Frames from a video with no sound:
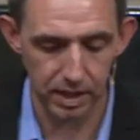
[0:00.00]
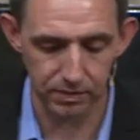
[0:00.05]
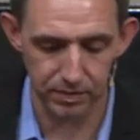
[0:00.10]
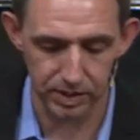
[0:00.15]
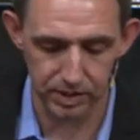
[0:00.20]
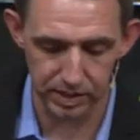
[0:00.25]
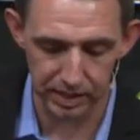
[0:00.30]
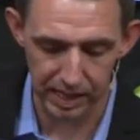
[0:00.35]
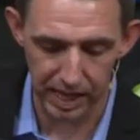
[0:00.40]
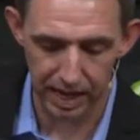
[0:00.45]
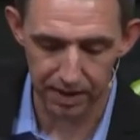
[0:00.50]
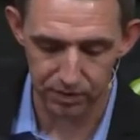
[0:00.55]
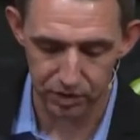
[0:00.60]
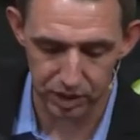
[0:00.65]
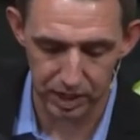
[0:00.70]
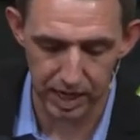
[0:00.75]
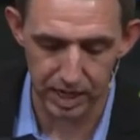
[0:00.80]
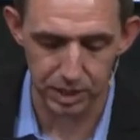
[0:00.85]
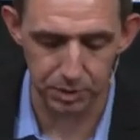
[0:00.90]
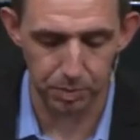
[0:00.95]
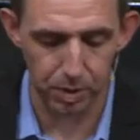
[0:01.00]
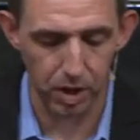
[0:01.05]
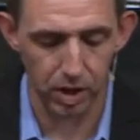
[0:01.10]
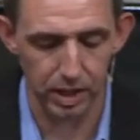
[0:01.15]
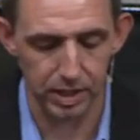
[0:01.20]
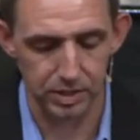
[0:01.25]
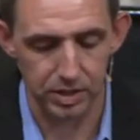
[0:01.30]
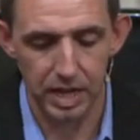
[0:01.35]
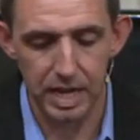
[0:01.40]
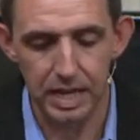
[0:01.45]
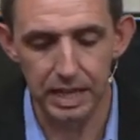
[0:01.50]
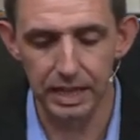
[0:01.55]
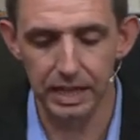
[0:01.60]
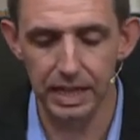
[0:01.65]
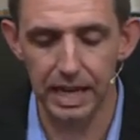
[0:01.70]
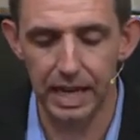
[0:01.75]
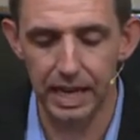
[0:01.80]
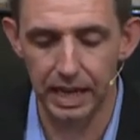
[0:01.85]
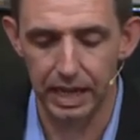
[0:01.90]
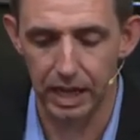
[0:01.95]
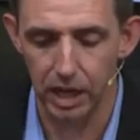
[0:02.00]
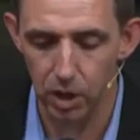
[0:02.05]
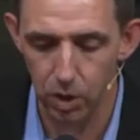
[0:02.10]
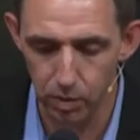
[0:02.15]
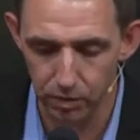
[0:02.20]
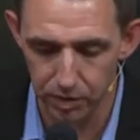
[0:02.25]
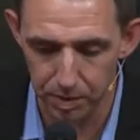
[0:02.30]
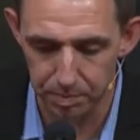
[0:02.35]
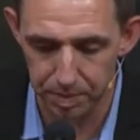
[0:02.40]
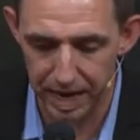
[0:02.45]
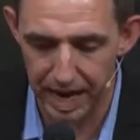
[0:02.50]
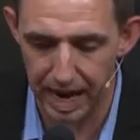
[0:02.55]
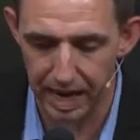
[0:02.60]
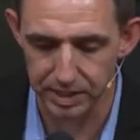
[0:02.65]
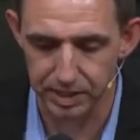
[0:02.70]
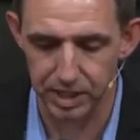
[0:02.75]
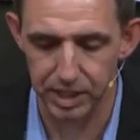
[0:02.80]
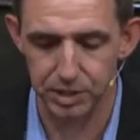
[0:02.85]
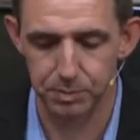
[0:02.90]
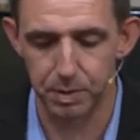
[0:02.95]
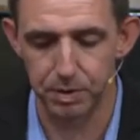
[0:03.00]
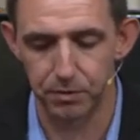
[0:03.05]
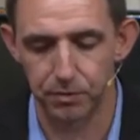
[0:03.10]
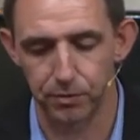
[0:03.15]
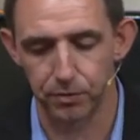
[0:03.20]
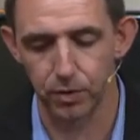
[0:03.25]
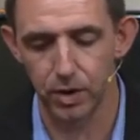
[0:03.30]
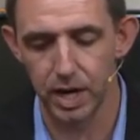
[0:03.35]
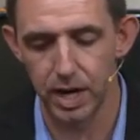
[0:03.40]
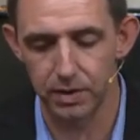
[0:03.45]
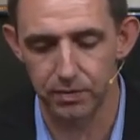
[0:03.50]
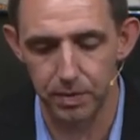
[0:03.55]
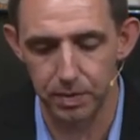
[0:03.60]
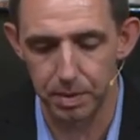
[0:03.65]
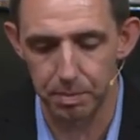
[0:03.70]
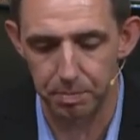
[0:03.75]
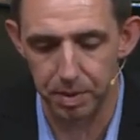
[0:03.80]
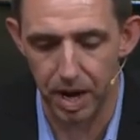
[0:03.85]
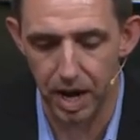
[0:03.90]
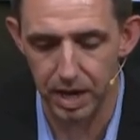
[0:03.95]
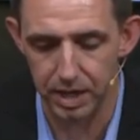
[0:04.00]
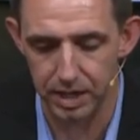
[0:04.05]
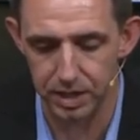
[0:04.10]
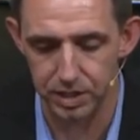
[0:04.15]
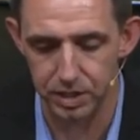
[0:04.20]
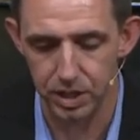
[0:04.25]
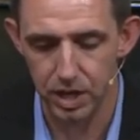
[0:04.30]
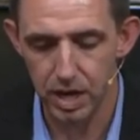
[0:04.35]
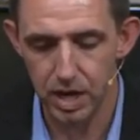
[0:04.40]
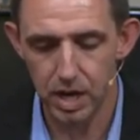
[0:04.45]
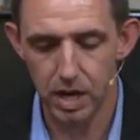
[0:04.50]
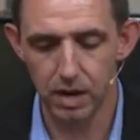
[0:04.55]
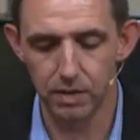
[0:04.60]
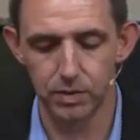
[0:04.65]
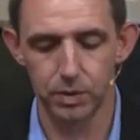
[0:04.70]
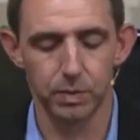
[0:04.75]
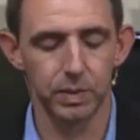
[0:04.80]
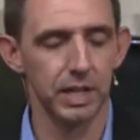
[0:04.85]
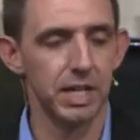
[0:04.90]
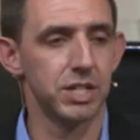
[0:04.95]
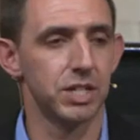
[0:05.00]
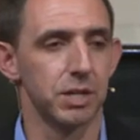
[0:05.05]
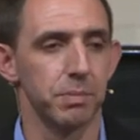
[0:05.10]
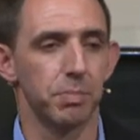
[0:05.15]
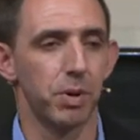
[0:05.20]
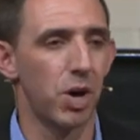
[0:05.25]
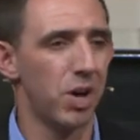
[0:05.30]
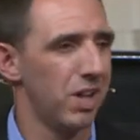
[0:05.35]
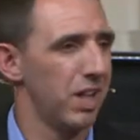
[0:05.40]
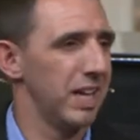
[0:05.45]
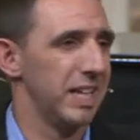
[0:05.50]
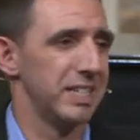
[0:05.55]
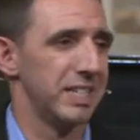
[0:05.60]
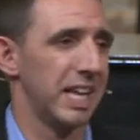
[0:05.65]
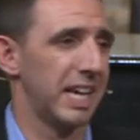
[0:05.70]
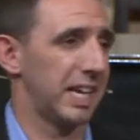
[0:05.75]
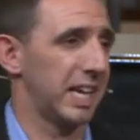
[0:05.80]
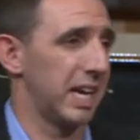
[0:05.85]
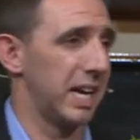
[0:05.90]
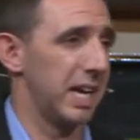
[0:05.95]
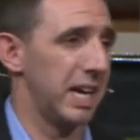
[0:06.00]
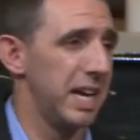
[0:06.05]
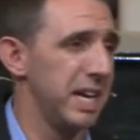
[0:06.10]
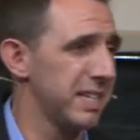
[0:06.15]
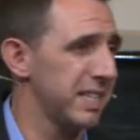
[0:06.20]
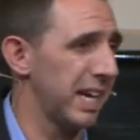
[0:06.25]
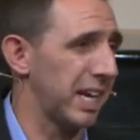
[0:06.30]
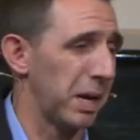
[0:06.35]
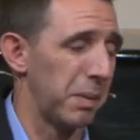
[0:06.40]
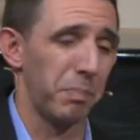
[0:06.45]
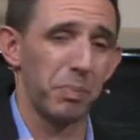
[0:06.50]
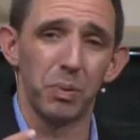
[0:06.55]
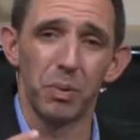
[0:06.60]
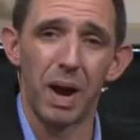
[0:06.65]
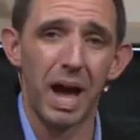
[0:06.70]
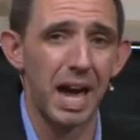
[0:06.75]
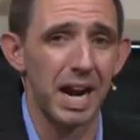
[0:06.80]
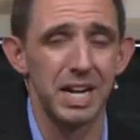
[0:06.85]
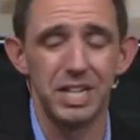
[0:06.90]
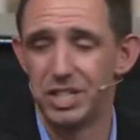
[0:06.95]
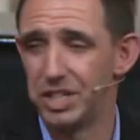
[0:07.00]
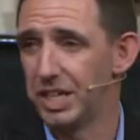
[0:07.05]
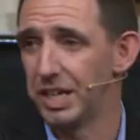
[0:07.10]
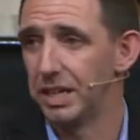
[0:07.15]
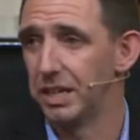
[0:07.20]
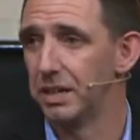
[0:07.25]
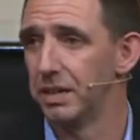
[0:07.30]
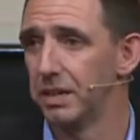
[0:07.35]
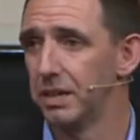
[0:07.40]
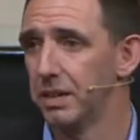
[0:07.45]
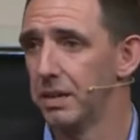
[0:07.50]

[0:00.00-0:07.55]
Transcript: of this life change. Paul has let go of the past. He's been freed from the bondage of the religion. Paul is like a, he's like a prodigy